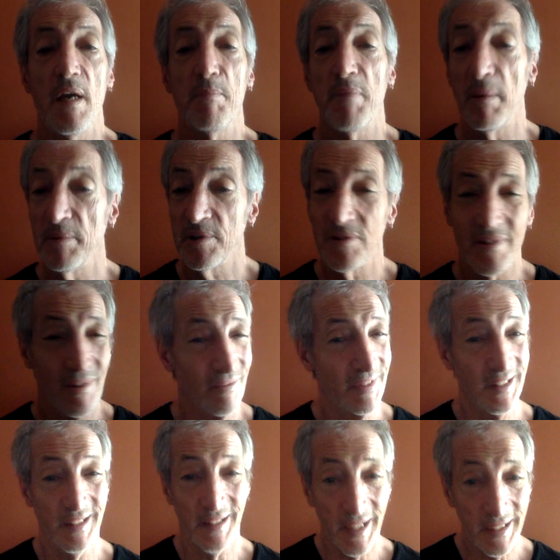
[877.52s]
Publishers don't
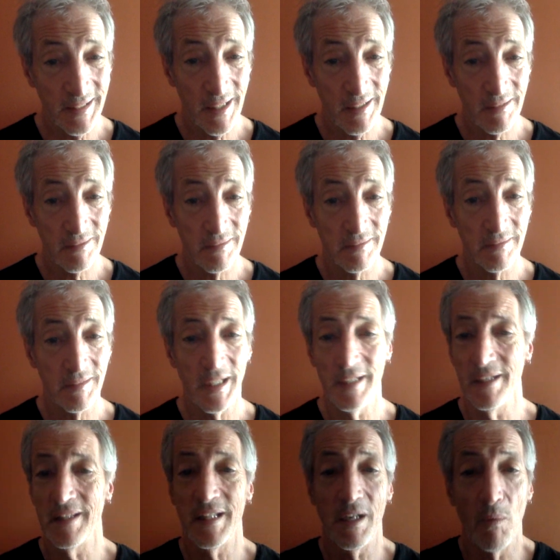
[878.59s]
really like that. Can
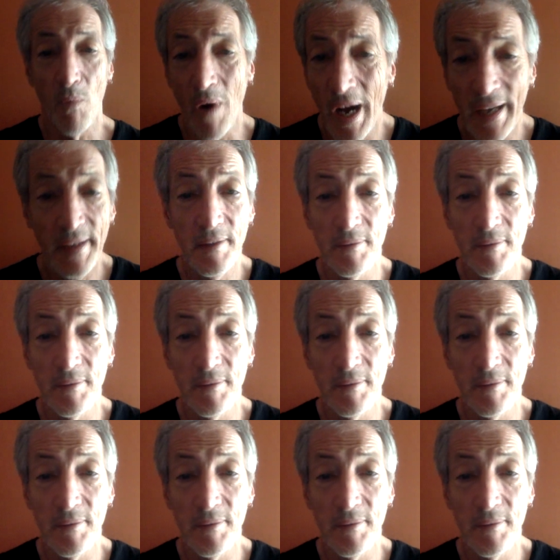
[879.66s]
you think of why?